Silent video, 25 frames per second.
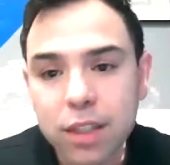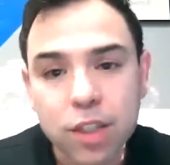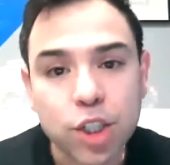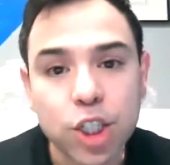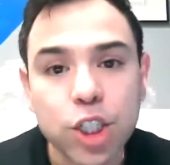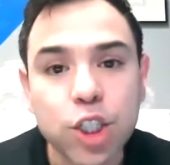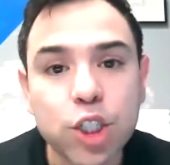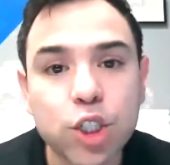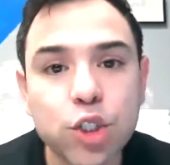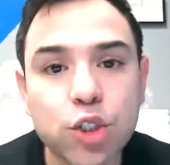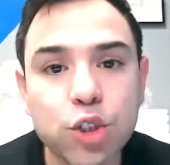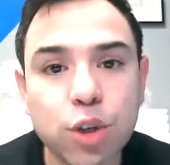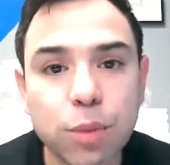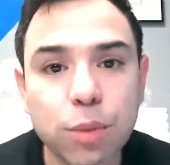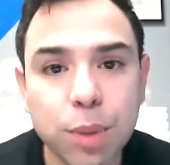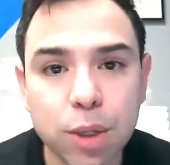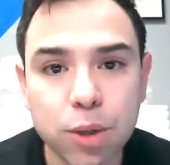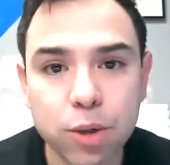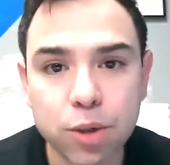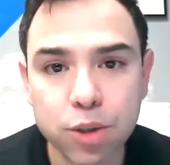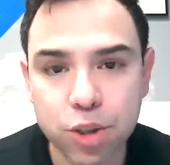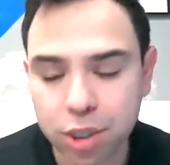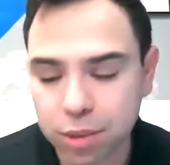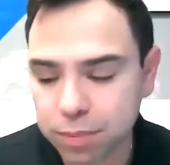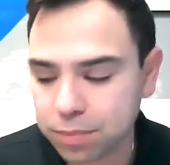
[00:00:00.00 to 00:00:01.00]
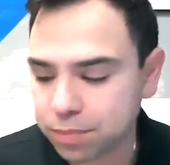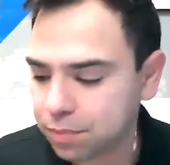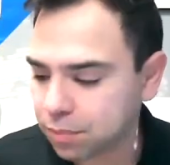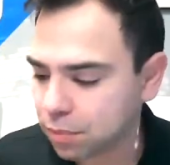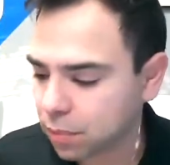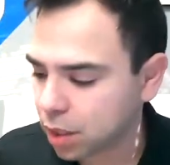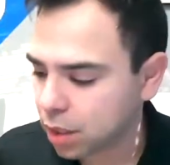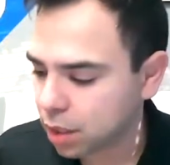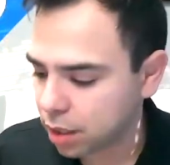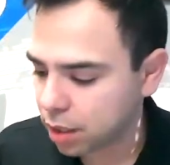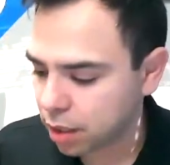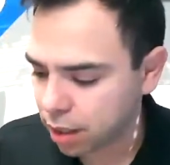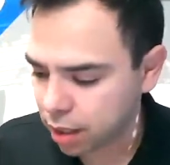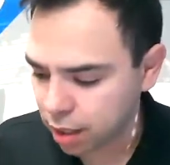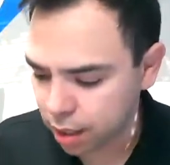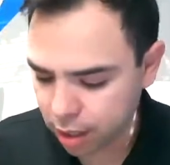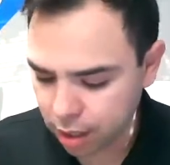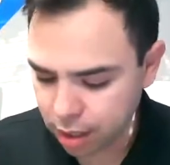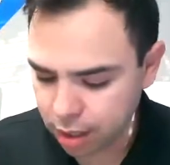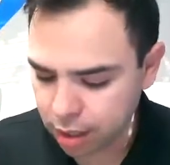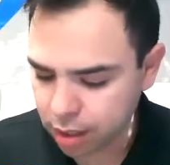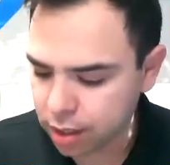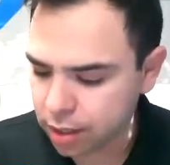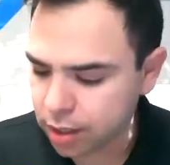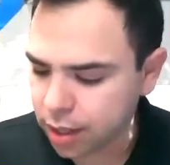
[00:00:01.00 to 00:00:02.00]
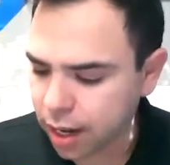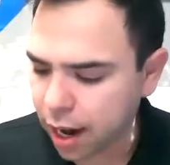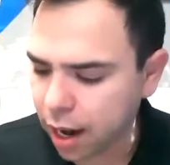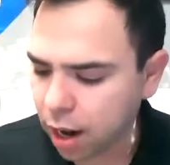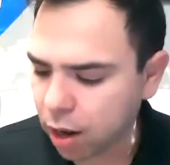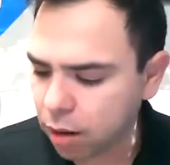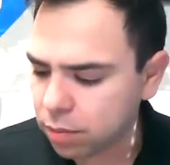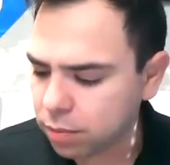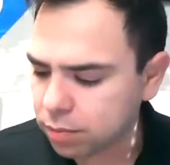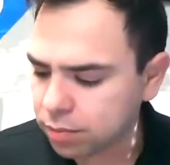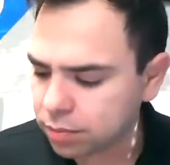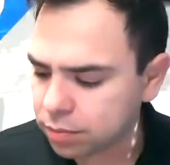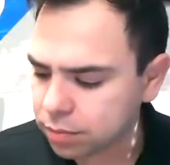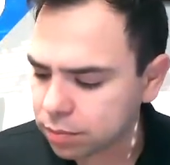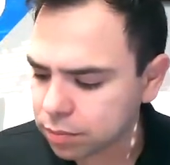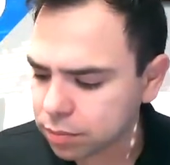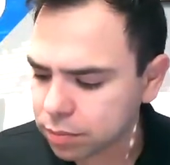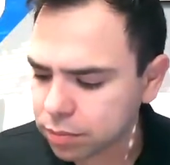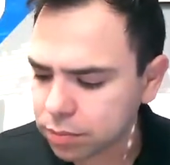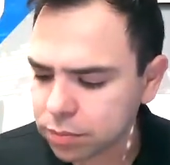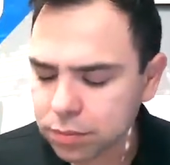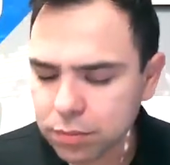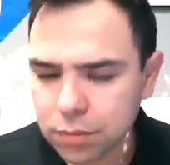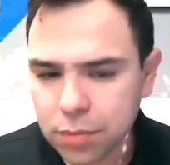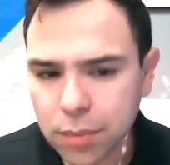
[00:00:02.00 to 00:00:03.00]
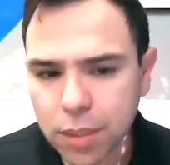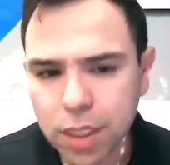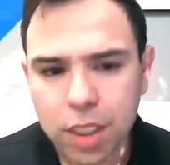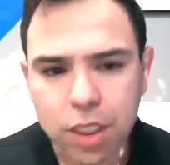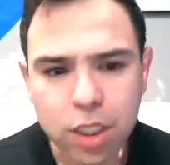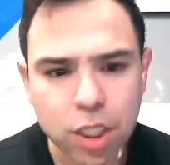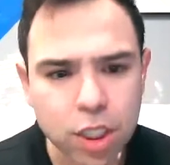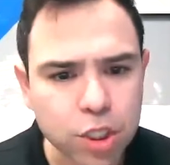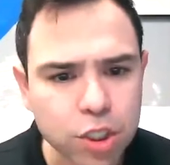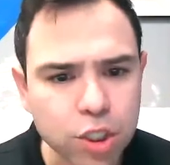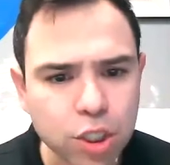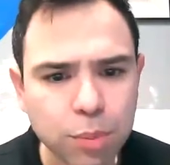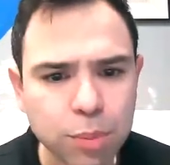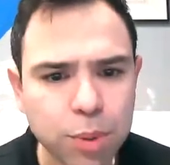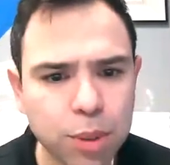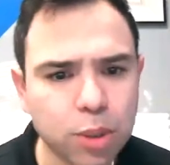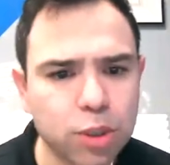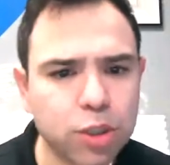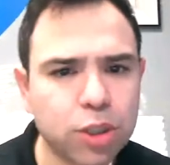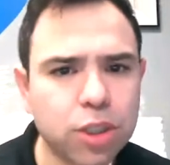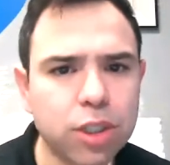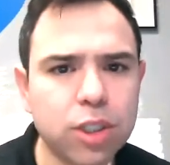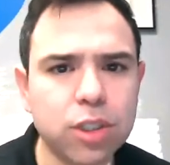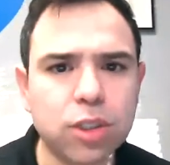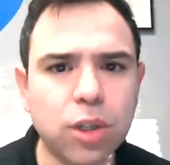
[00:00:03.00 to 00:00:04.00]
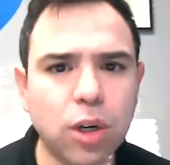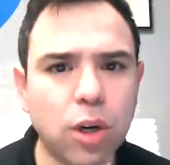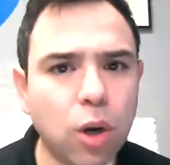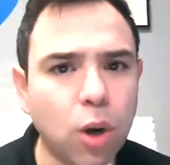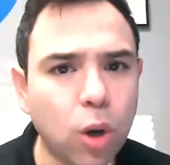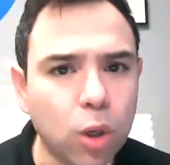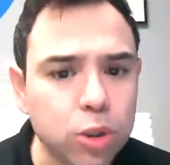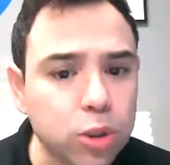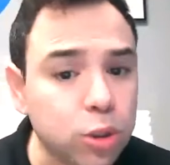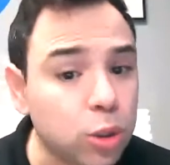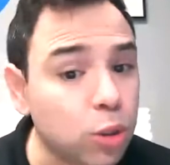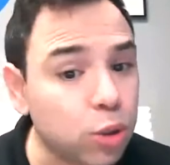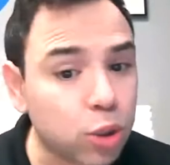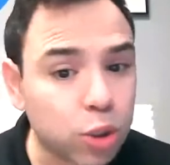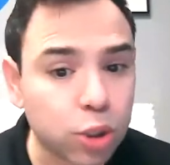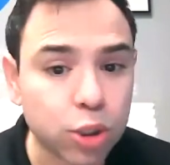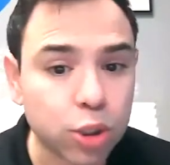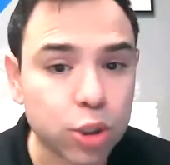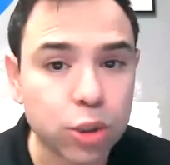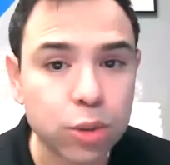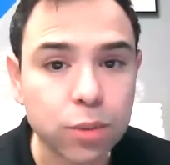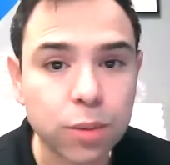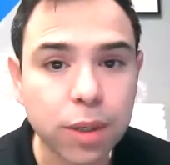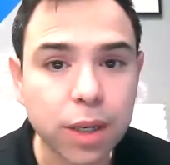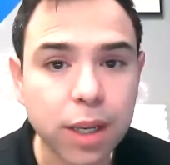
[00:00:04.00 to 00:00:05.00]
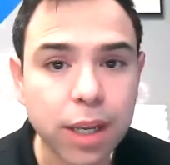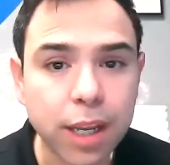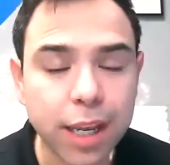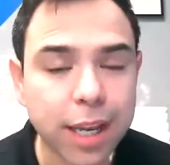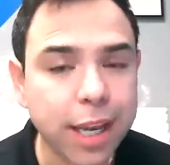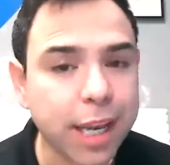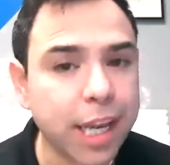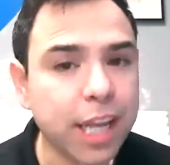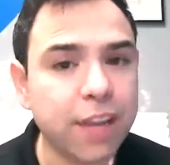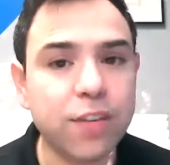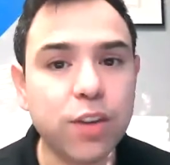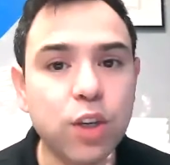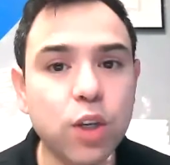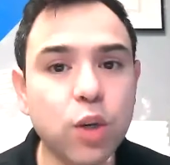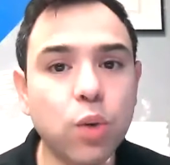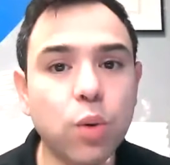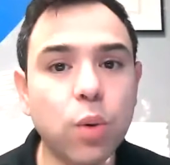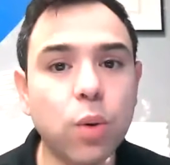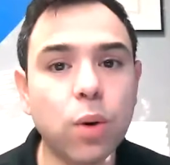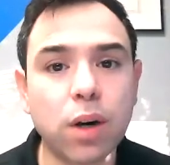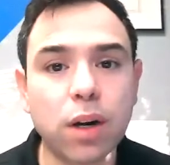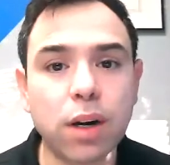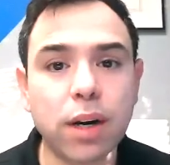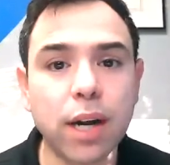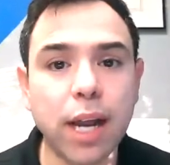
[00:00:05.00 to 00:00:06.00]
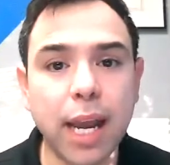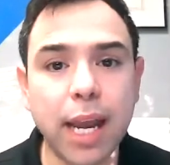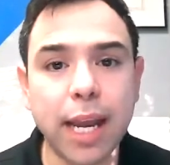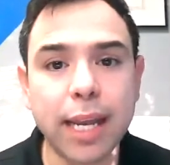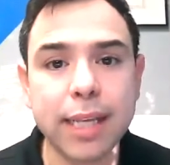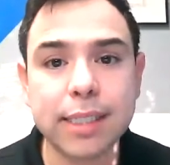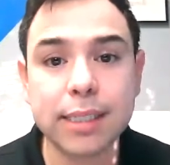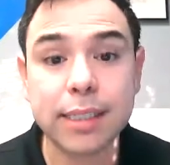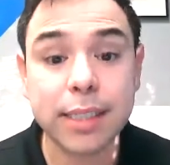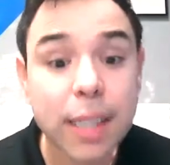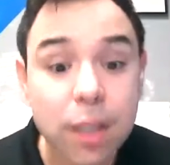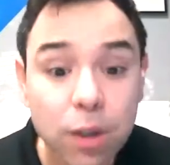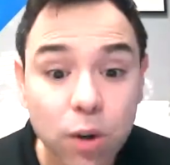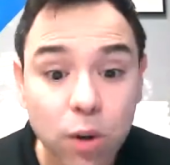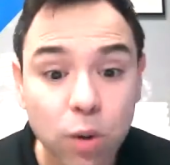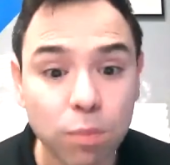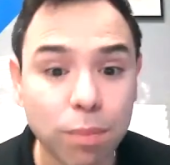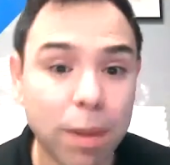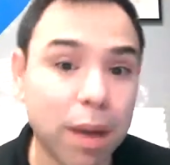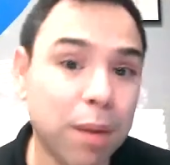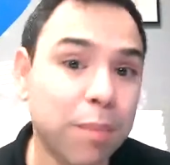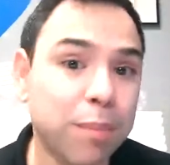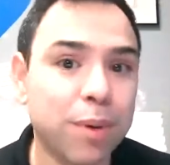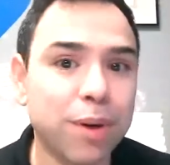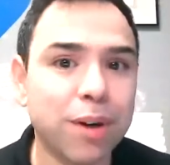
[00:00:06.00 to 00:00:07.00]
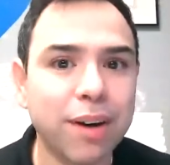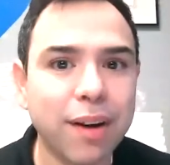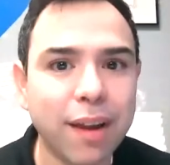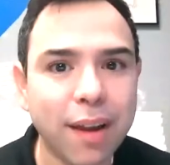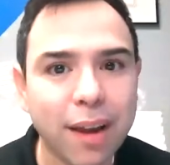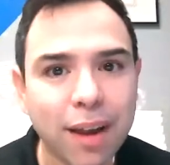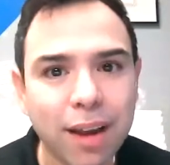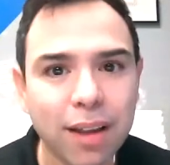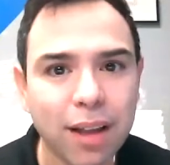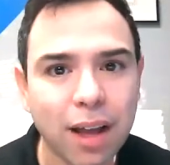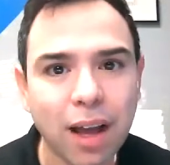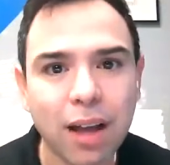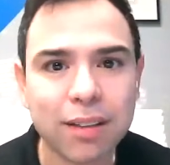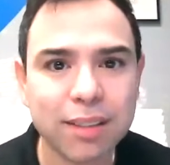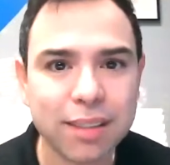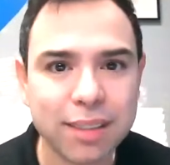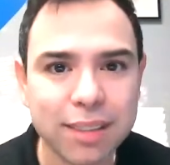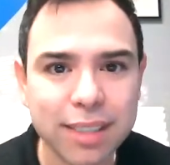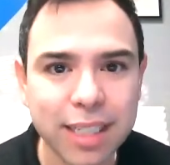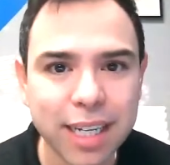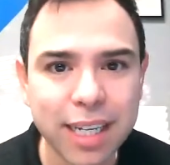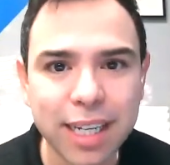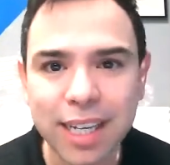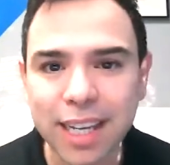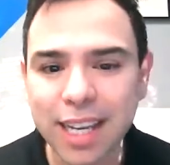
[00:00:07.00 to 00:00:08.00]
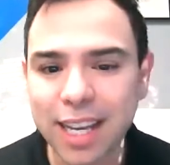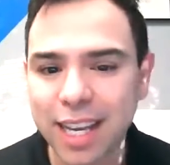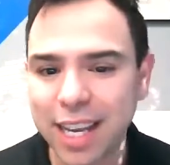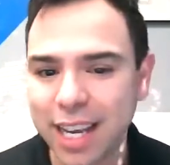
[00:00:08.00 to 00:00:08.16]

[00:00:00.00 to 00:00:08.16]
Distribution. Now, distributions are also true if you were a single member LLC.